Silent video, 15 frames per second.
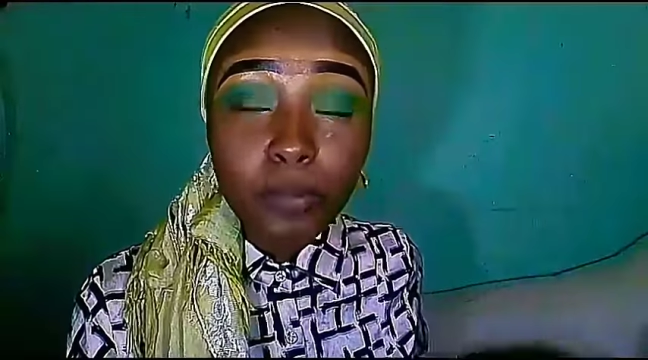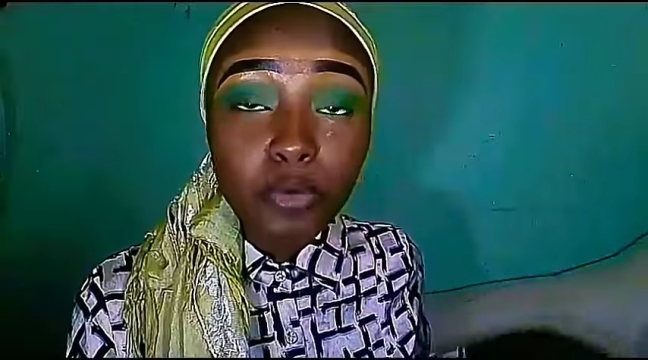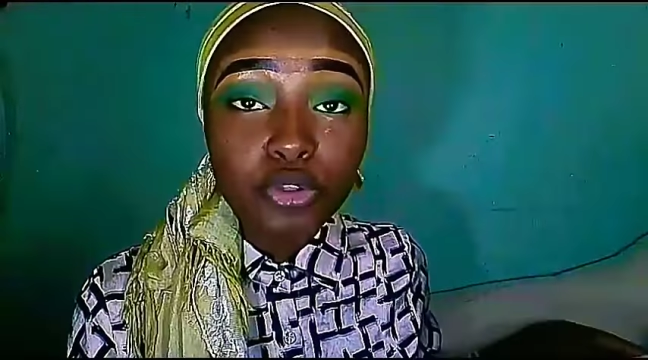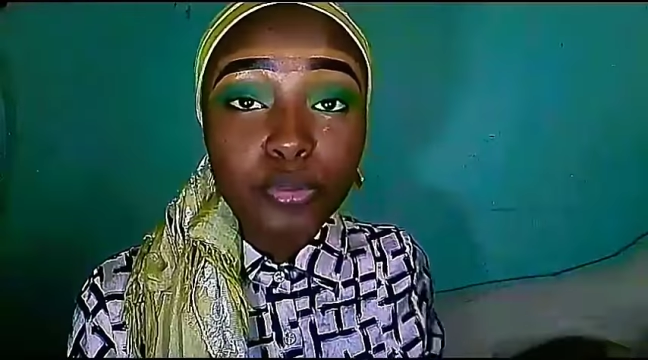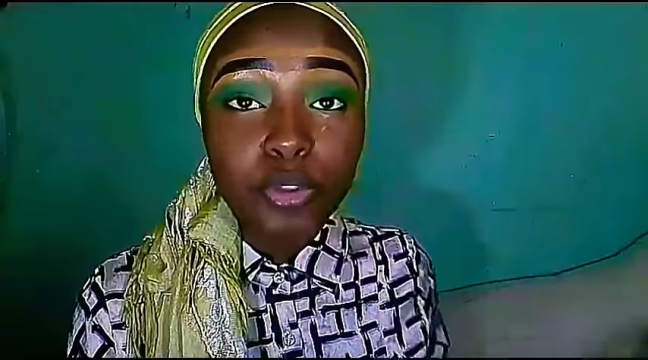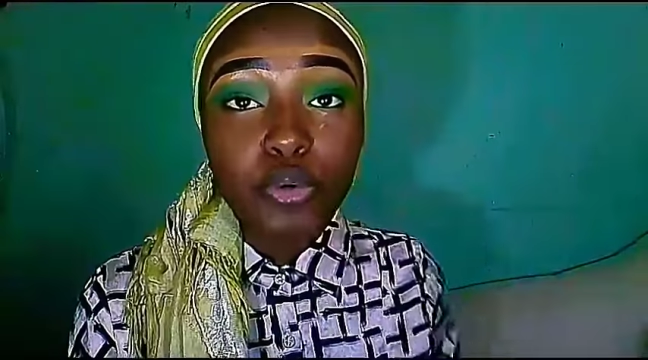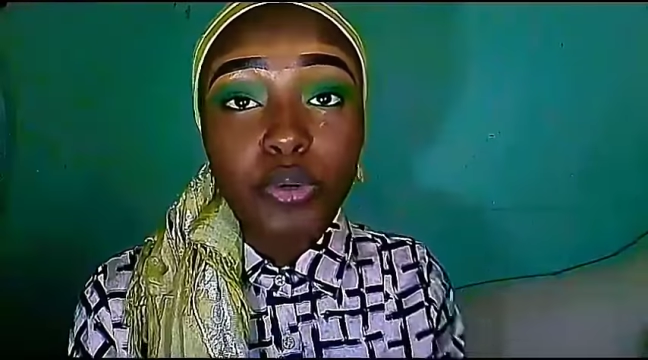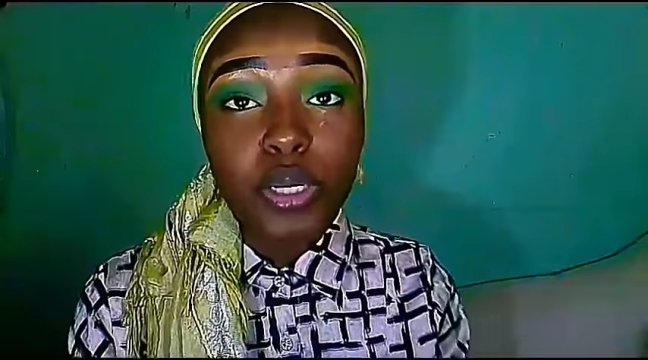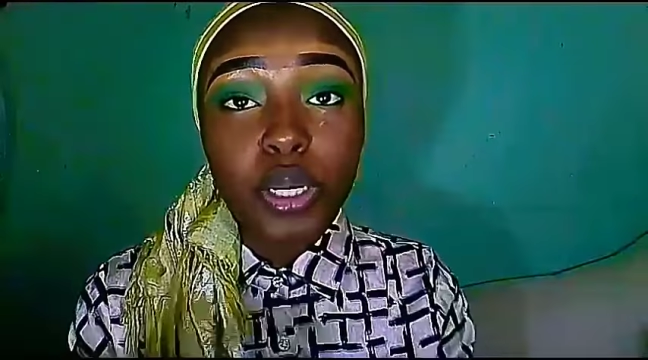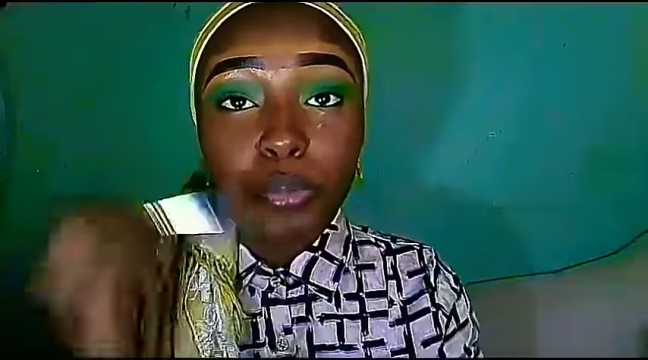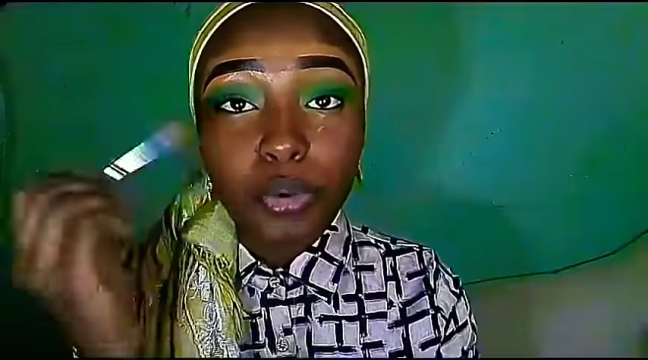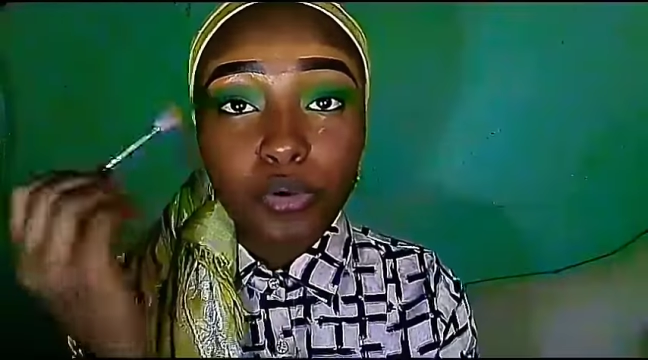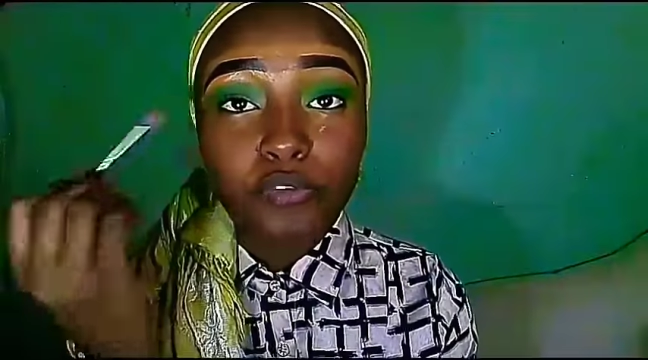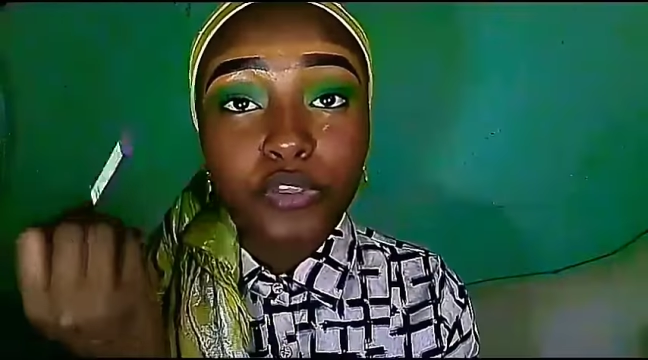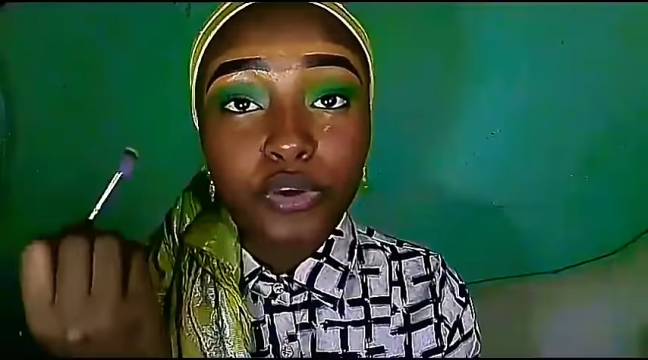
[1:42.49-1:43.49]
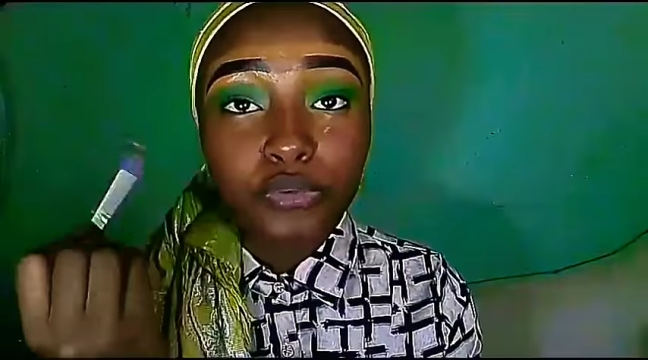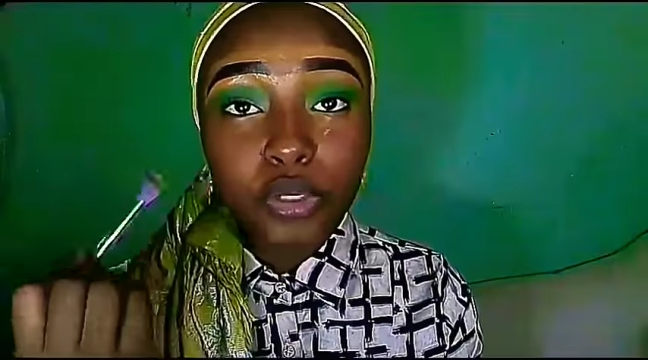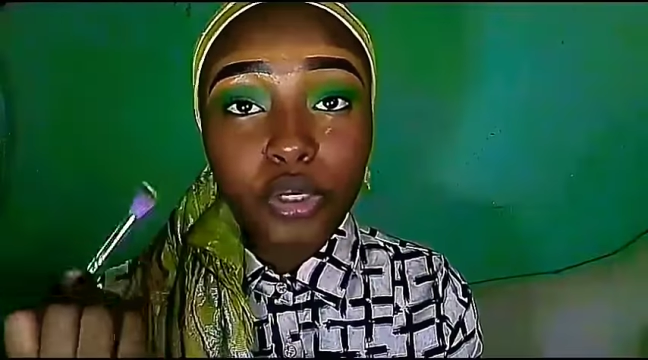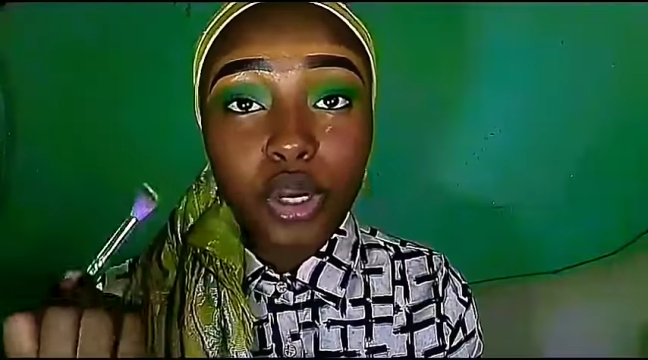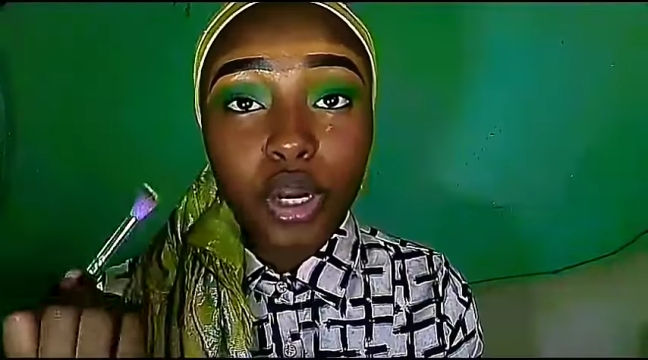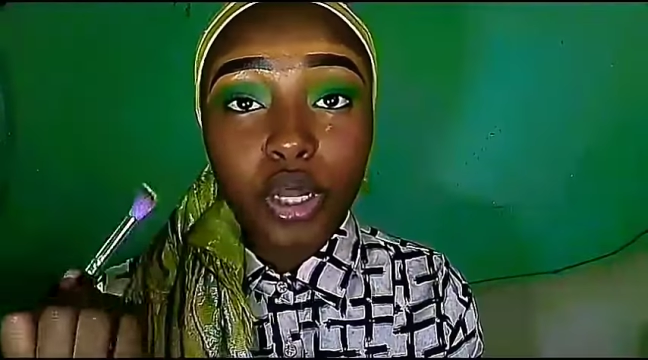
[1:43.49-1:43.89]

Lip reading: I'm going to be going above the green